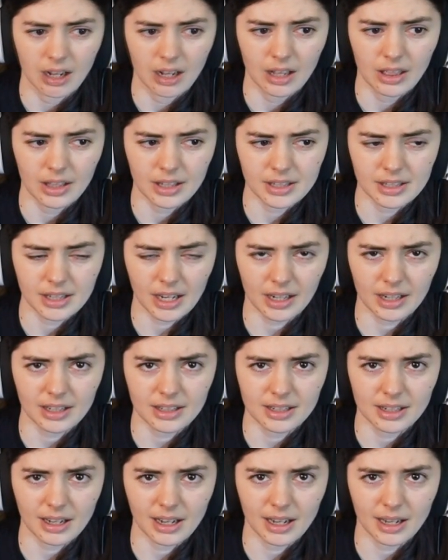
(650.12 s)
The
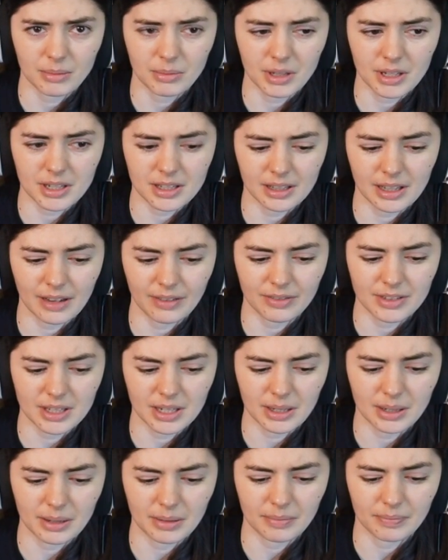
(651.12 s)
second time he's left
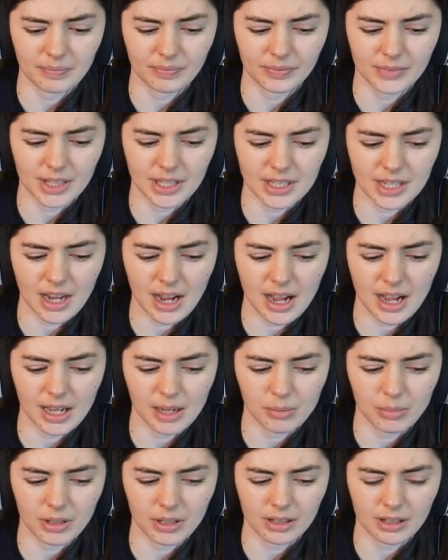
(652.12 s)
him to
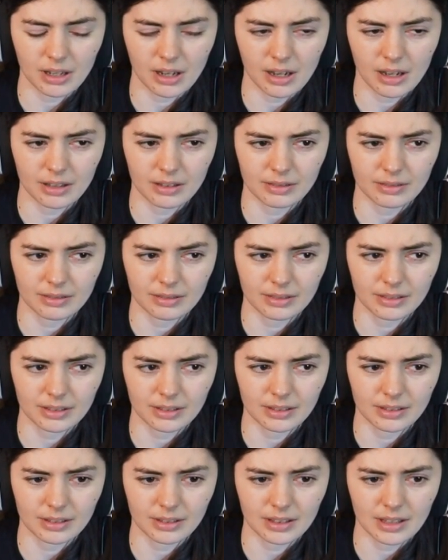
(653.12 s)
die, but not
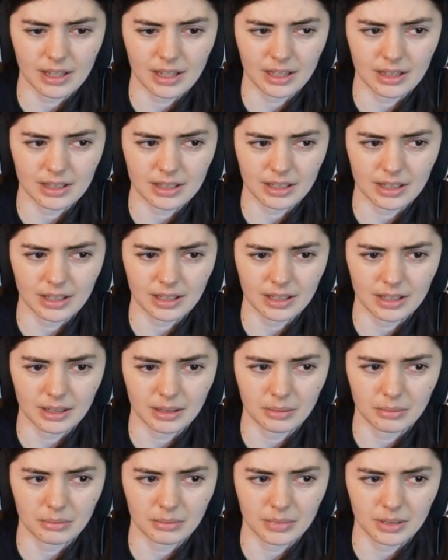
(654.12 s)
ending
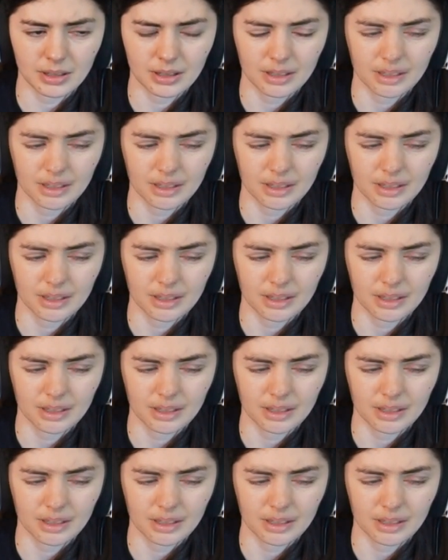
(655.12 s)
him.